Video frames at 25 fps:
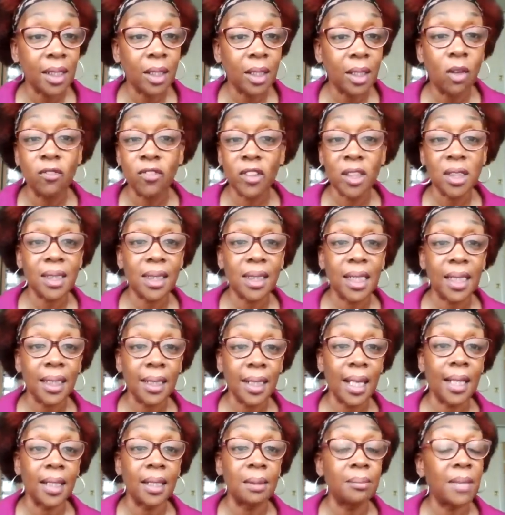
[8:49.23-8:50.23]
Obviously,
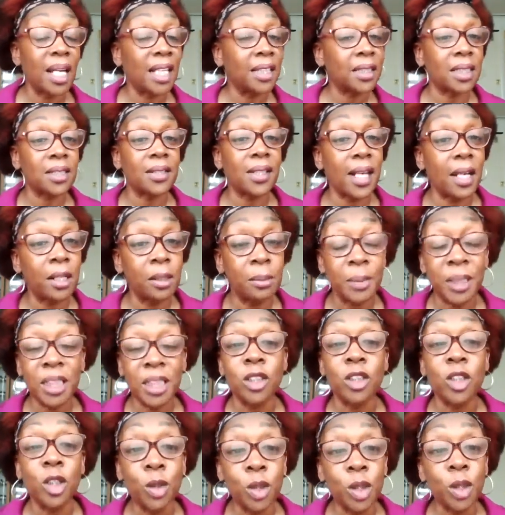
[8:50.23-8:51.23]
as a
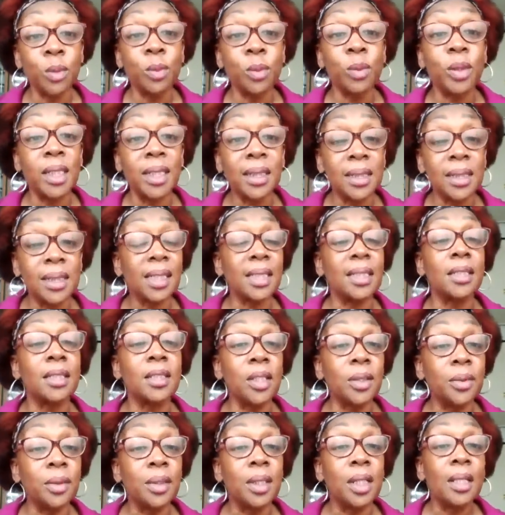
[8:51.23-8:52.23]
therapist, you do
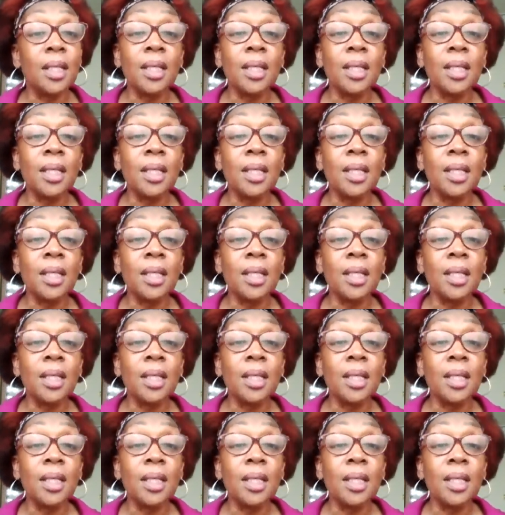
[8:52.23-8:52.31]
continue,